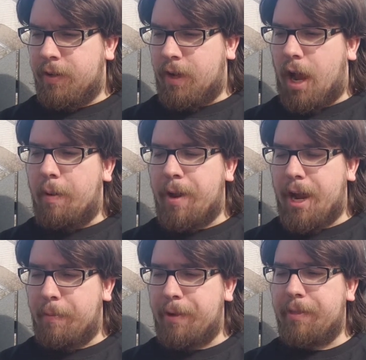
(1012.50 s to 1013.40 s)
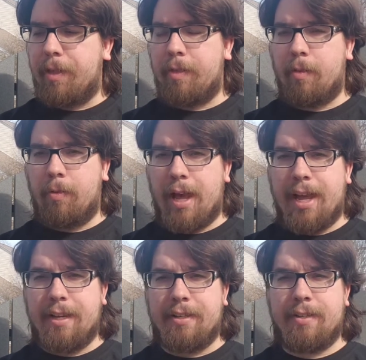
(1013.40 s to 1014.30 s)
happy that the
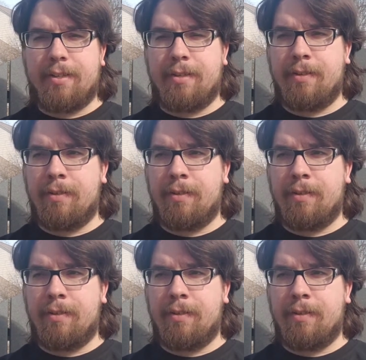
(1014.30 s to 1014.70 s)
last